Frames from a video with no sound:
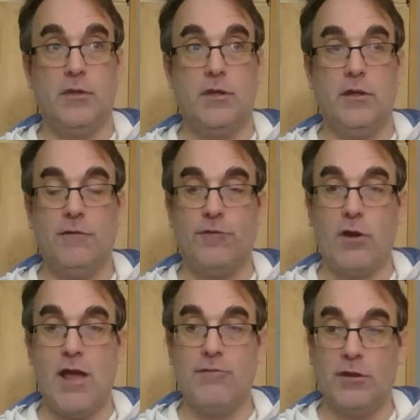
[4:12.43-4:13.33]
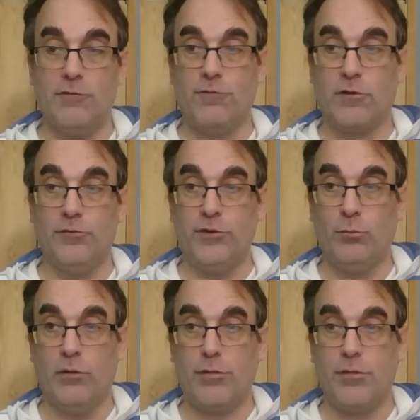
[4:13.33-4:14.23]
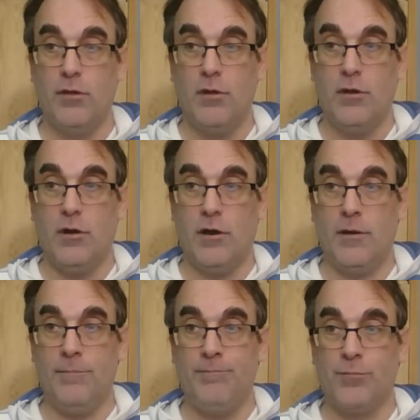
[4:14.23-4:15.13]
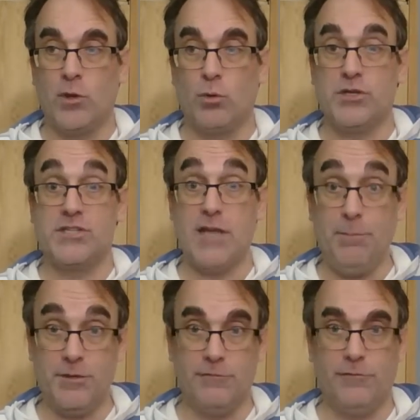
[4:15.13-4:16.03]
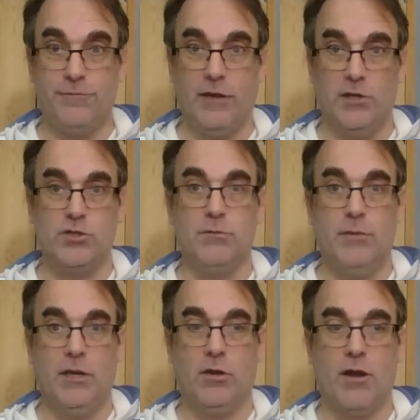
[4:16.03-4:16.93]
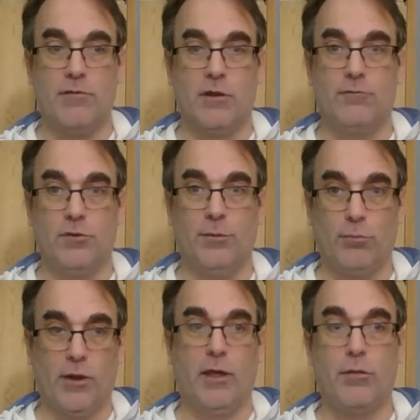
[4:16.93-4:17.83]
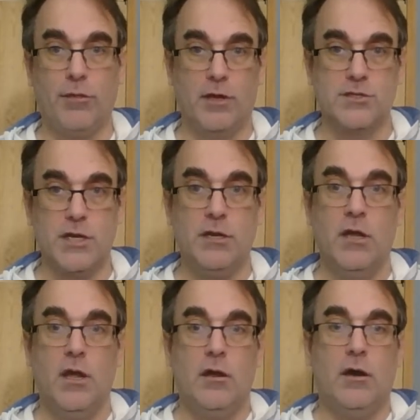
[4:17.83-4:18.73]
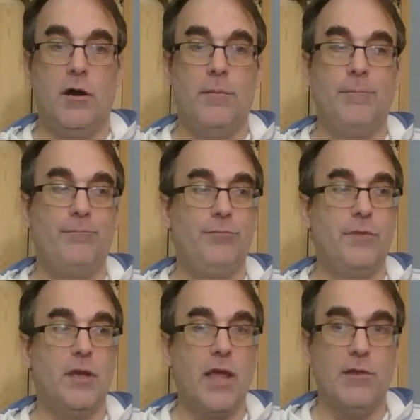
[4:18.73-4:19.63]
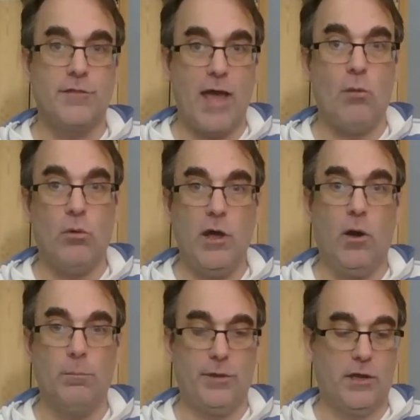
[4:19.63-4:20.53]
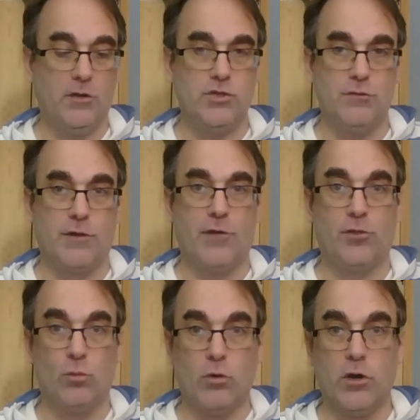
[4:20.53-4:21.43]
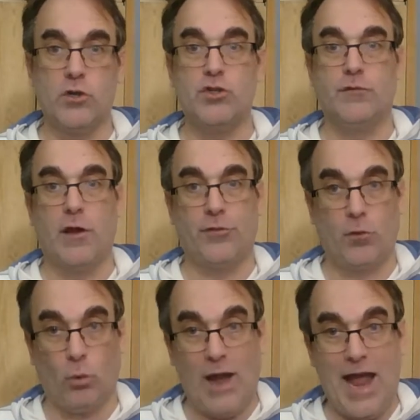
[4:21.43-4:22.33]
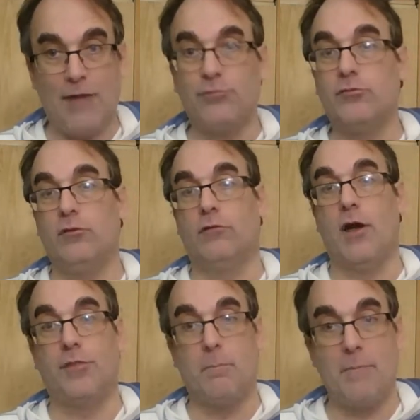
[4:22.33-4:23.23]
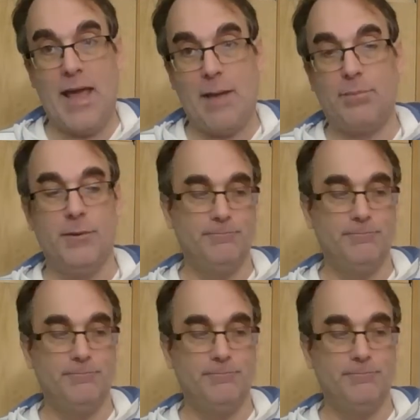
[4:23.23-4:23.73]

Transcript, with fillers: if you're having difficulty with um, receptive aphasia, meaning you're having difficulty bringing things in, um, again, that will help because you've got the words, you've got the graphs, you've got the map.